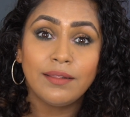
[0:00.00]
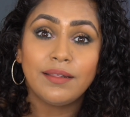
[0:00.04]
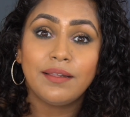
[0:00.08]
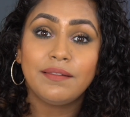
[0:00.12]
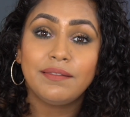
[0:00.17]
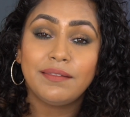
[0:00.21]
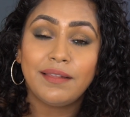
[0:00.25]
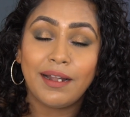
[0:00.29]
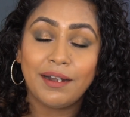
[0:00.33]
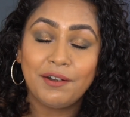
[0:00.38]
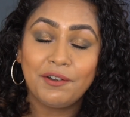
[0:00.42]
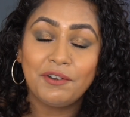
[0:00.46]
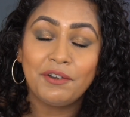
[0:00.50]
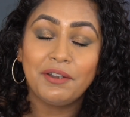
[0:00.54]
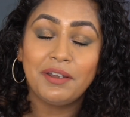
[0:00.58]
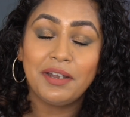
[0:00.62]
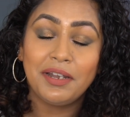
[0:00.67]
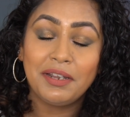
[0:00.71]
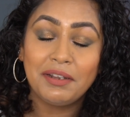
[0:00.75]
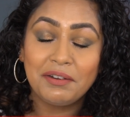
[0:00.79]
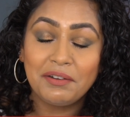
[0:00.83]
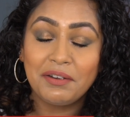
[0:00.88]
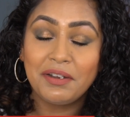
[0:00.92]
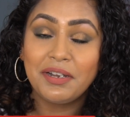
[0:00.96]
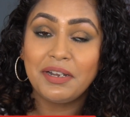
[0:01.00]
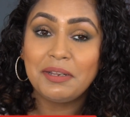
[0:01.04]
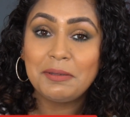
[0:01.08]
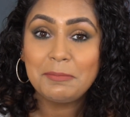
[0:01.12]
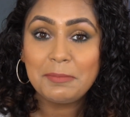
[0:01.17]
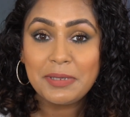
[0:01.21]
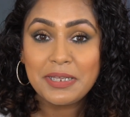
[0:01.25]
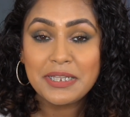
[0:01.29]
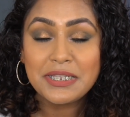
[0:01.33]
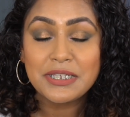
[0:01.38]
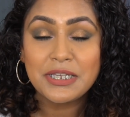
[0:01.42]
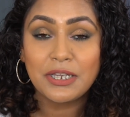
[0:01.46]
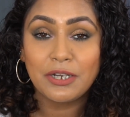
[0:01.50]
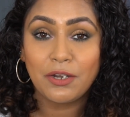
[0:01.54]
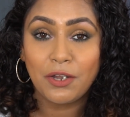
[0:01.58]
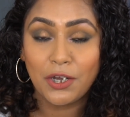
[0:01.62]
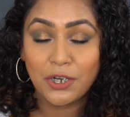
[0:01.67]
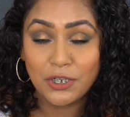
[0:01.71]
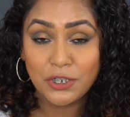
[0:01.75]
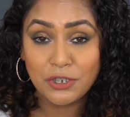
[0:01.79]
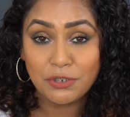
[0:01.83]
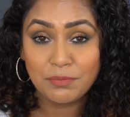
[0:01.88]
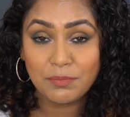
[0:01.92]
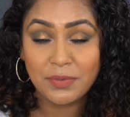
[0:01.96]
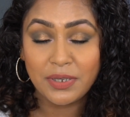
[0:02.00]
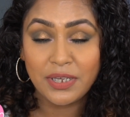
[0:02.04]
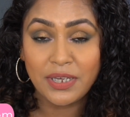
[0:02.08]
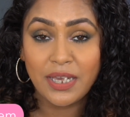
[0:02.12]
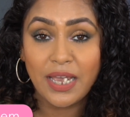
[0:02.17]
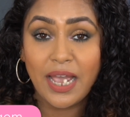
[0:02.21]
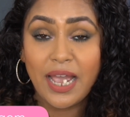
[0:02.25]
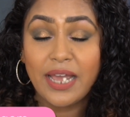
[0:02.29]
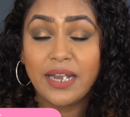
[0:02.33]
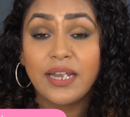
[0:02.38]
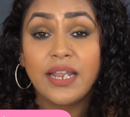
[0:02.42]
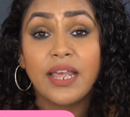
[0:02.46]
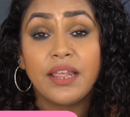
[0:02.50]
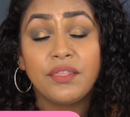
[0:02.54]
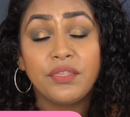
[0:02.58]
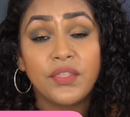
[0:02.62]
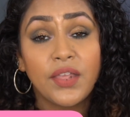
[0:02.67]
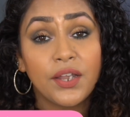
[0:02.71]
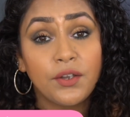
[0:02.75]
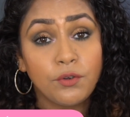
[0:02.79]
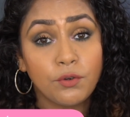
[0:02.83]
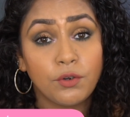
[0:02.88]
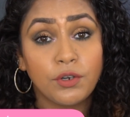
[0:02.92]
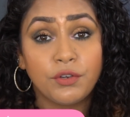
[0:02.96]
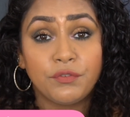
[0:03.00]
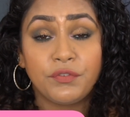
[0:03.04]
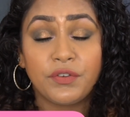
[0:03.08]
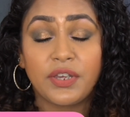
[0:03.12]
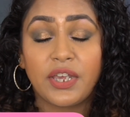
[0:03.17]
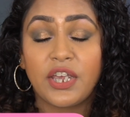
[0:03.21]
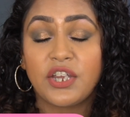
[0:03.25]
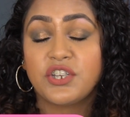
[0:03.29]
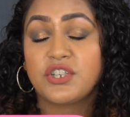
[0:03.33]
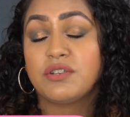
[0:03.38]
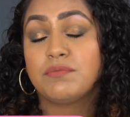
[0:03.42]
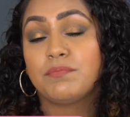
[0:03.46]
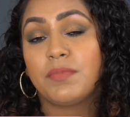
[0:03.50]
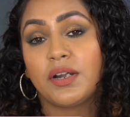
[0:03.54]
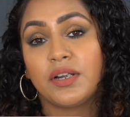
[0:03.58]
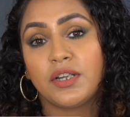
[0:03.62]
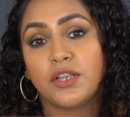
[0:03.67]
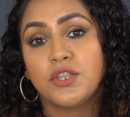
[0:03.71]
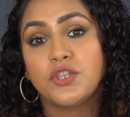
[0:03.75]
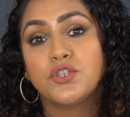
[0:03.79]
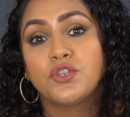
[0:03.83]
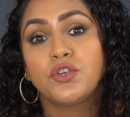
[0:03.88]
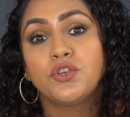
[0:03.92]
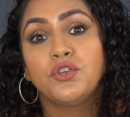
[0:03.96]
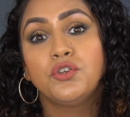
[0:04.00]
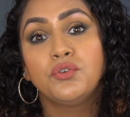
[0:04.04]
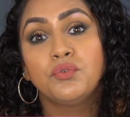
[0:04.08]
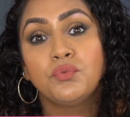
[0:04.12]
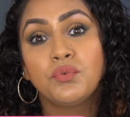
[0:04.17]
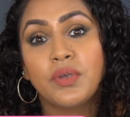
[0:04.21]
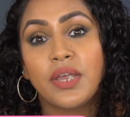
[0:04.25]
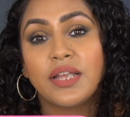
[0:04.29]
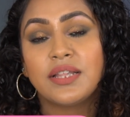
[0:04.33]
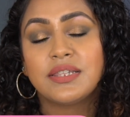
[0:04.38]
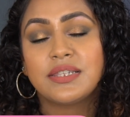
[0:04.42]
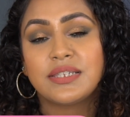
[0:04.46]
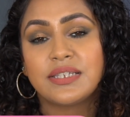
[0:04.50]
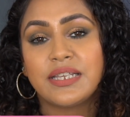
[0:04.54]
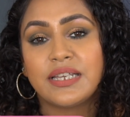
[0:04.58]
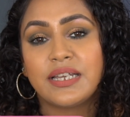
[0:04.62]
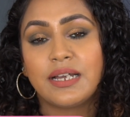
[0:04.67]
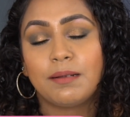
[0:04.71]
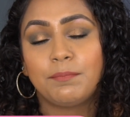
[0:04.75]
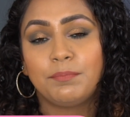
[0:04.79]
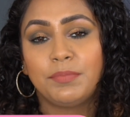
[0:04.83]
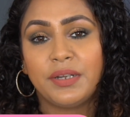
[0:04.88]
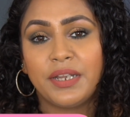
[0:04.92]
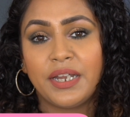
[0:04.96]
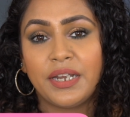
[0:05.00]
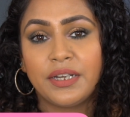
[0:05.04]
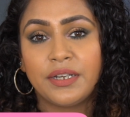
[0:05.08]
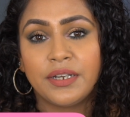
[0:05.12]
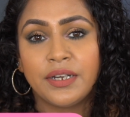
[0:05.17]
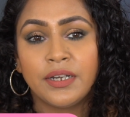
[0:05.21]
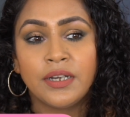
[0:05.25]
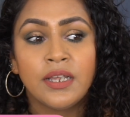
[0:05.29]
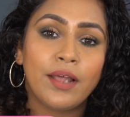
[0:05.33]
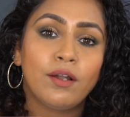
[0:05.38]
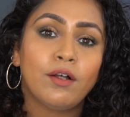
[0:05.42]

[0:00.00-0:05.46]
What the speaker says: that really means a lot to me, and hit that notification button so you can stay updated.